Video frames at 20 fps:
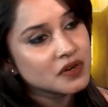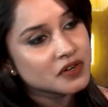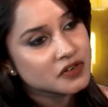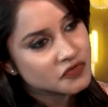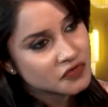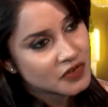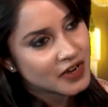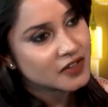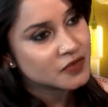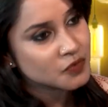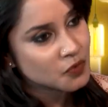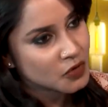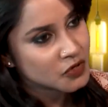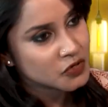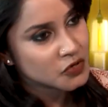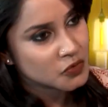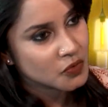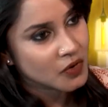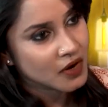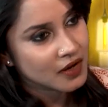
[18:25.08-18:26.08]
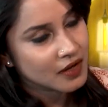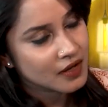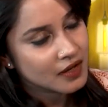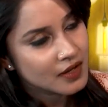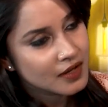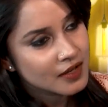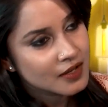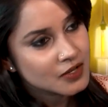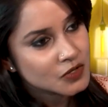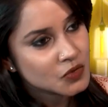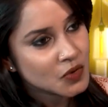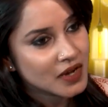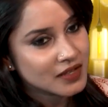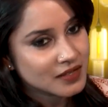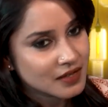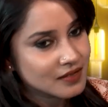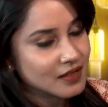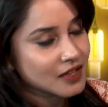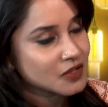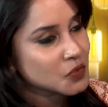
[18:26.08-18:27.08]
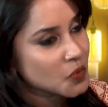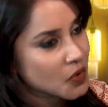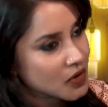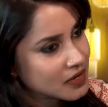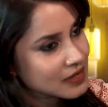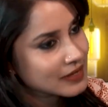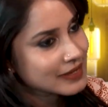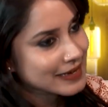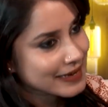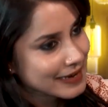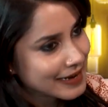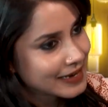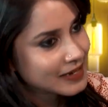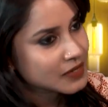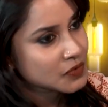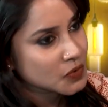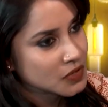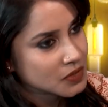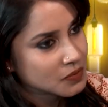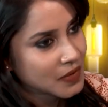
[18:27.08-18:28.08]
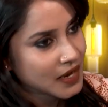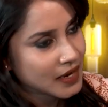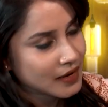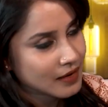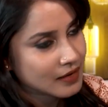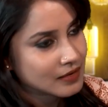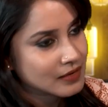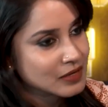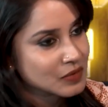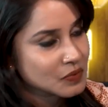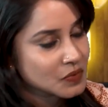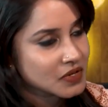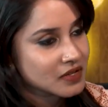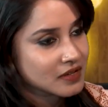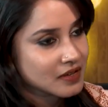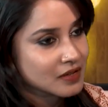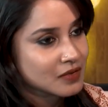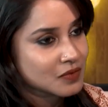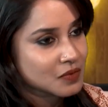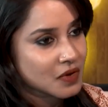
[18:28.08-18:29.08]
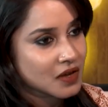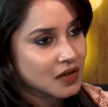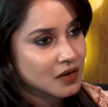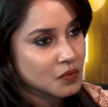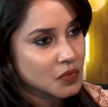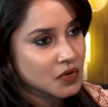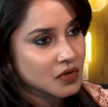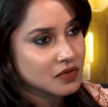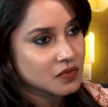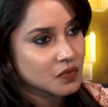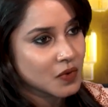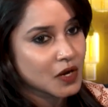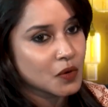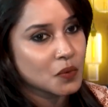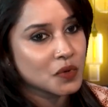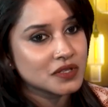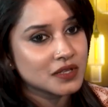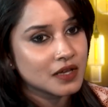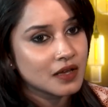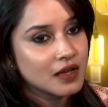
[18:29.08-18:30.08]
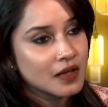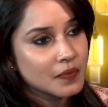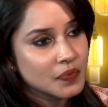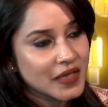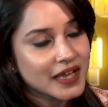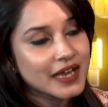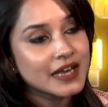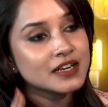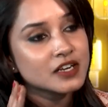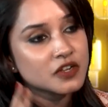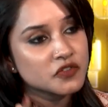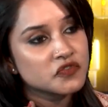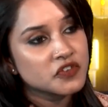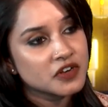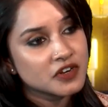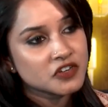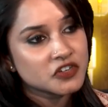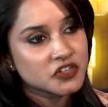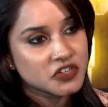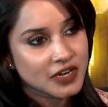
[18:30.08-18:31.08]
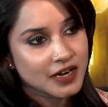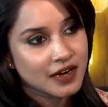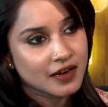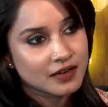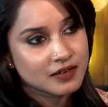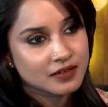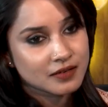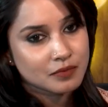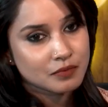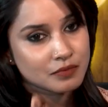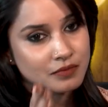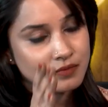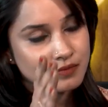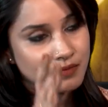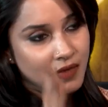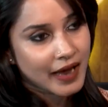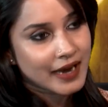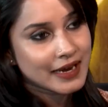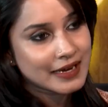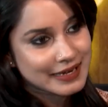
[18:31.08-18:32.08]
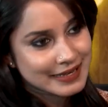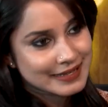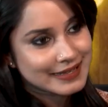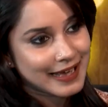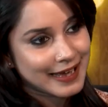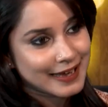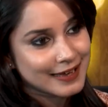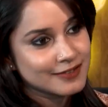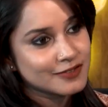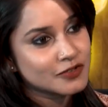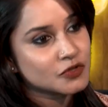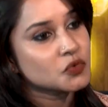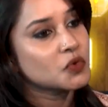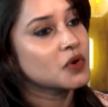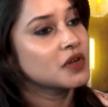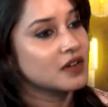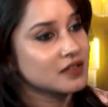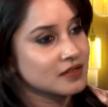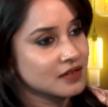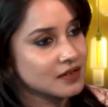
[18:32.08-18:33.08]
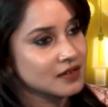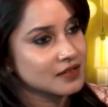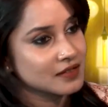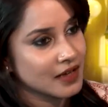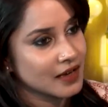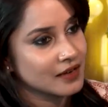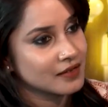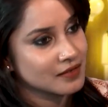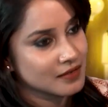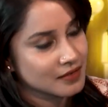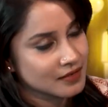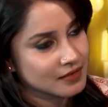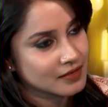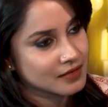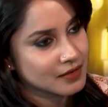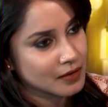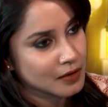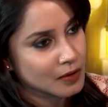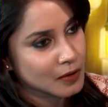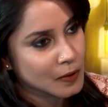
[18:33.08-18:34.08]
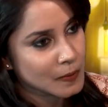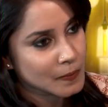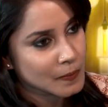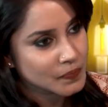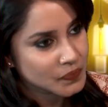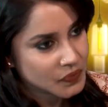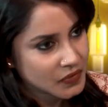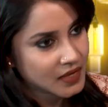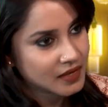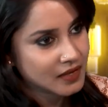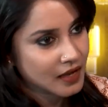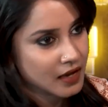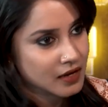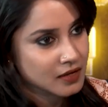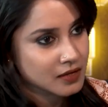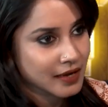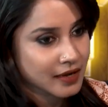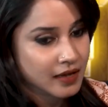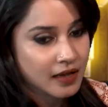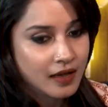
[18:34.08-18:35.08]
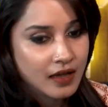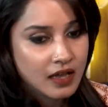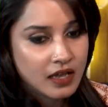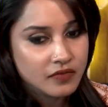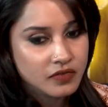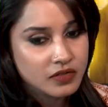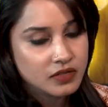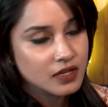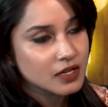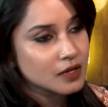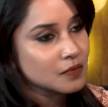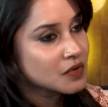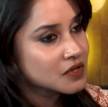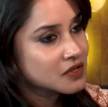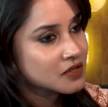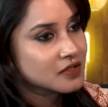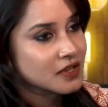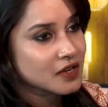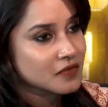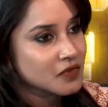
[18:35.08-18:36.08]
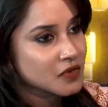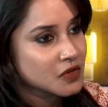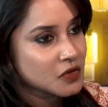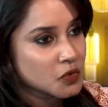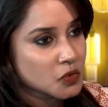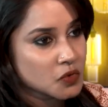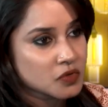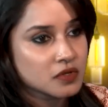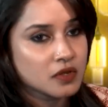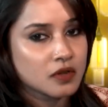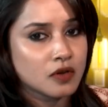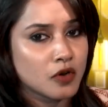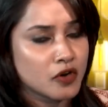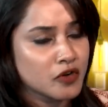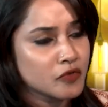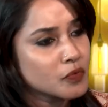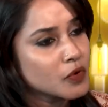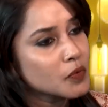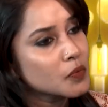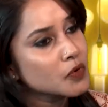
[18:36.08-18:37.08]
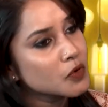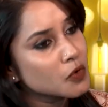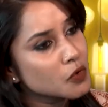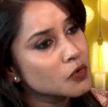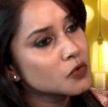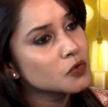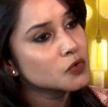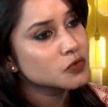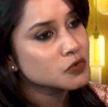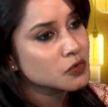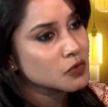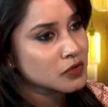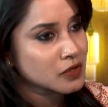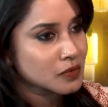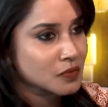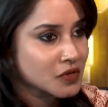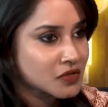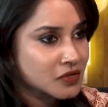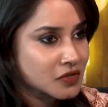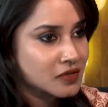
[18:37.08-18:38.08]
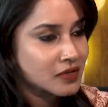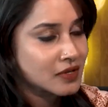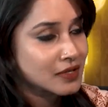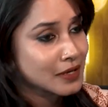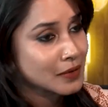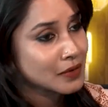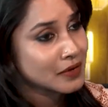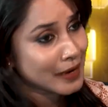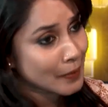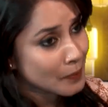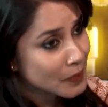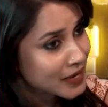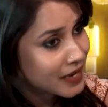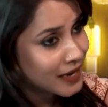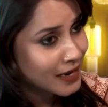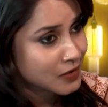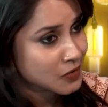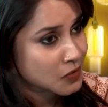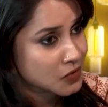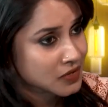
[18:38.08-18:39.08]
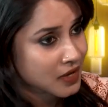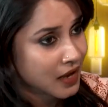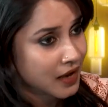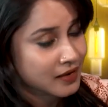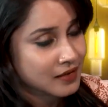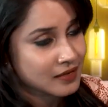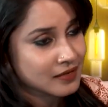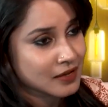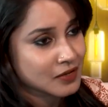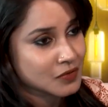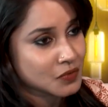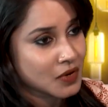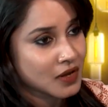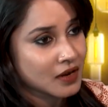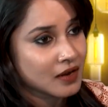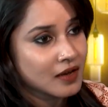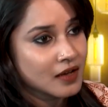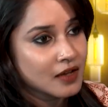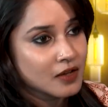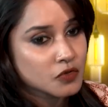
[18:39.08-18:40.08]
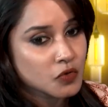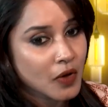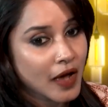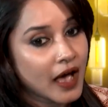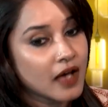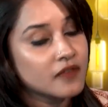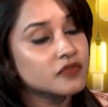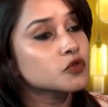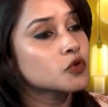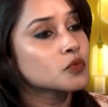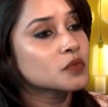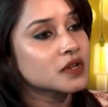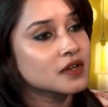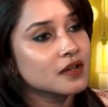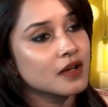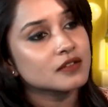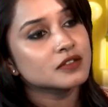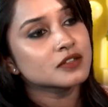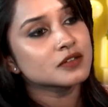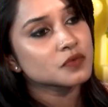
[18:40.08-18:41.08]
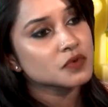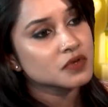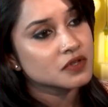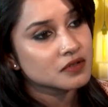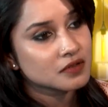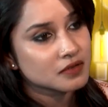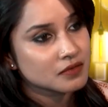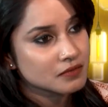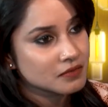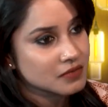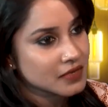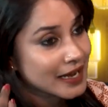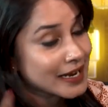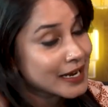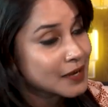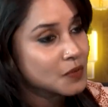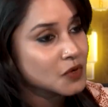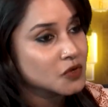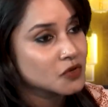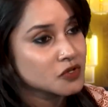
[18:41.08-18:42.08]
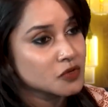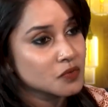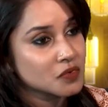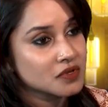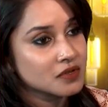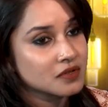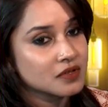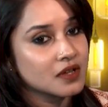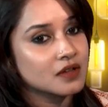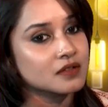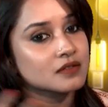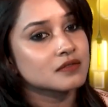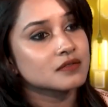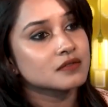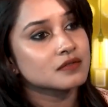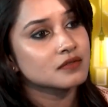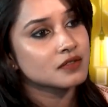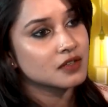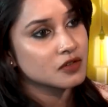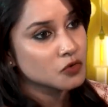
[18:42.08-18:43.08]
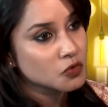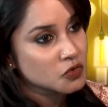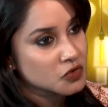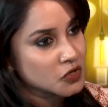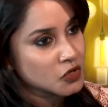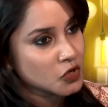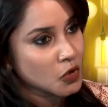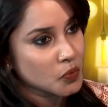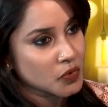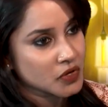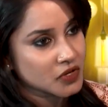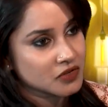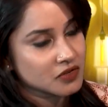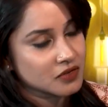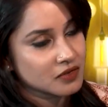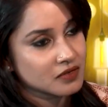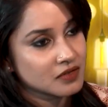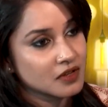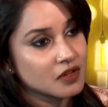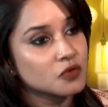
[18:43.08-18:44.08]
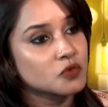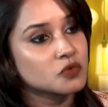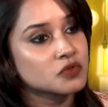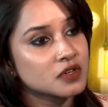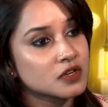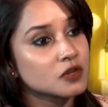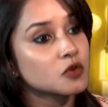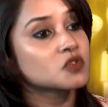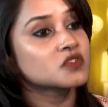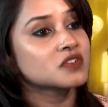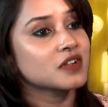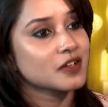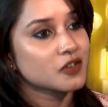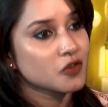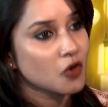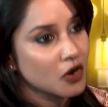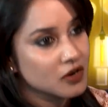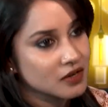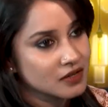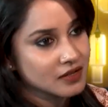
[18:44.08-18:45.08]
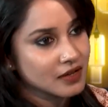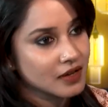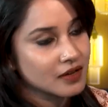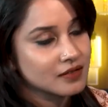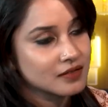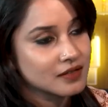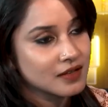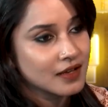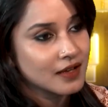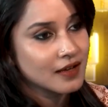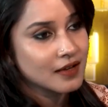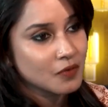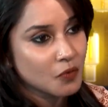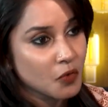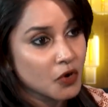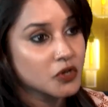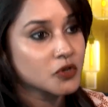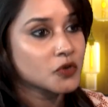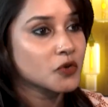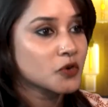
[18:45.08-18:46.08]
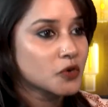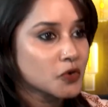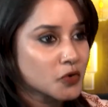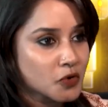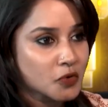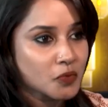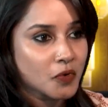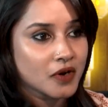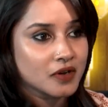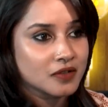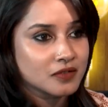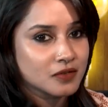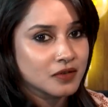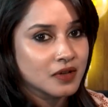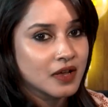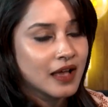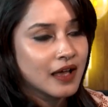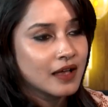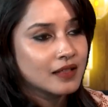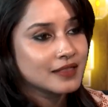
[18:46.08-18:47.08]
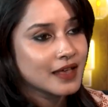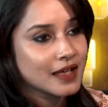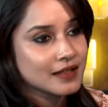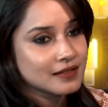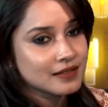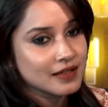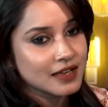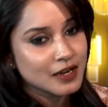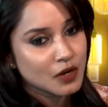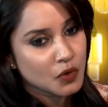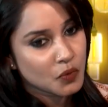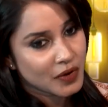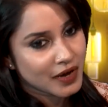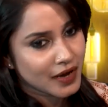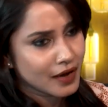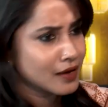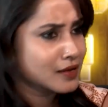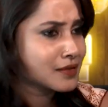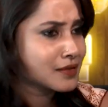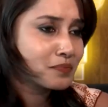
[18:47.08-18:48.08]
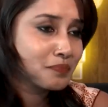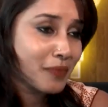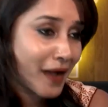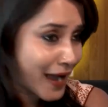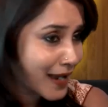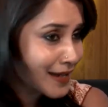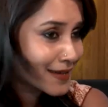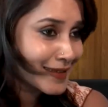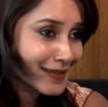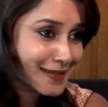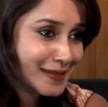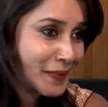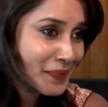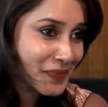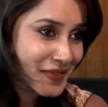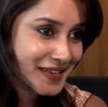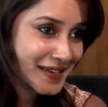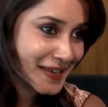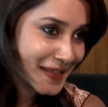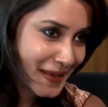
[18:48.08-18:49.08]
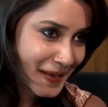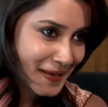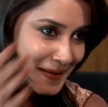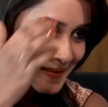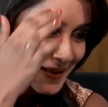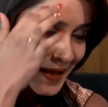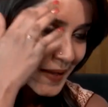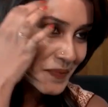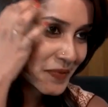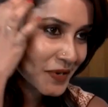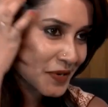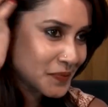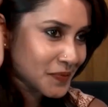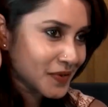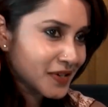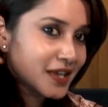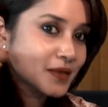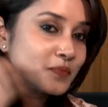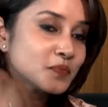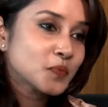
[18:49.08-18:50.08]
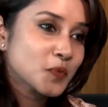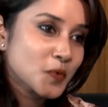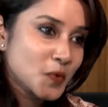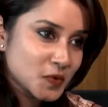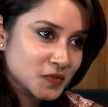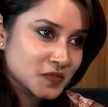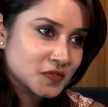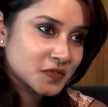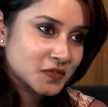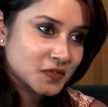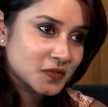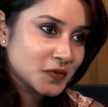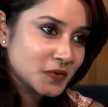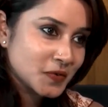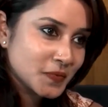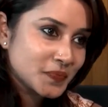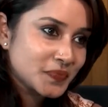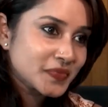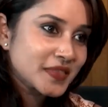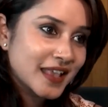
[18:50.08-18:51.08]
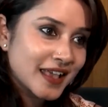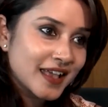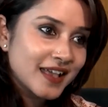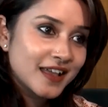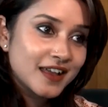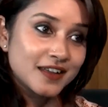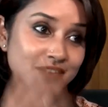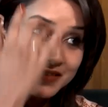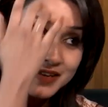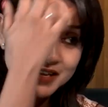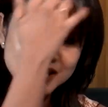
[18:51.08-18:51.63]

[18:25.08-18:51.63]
reflects what you are. So, I think that is what is clicked with my customers as well because whenever they, they can differentiate my designs to another designer's uh, saris like even the images that we use a lot of people who use those images and they replicate those saris as well so i have so many customers sending me those images saying they're using your pictures they're using it looks like your designs mm. what are you going to do about it so mm-hmm. that's in a way it's bad that something like that is happening but it boosts you yeah it really